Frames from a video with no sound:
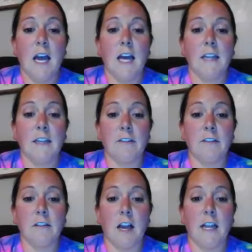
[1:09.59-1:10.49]

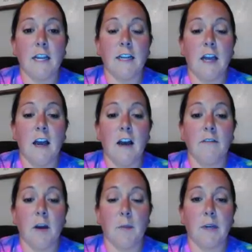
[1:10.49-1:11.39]
Another line
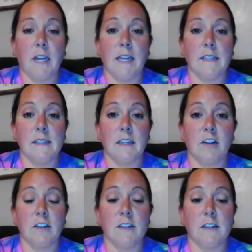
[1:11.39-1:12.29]
of uppercase and
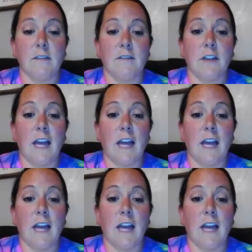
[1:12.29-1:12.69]
cursive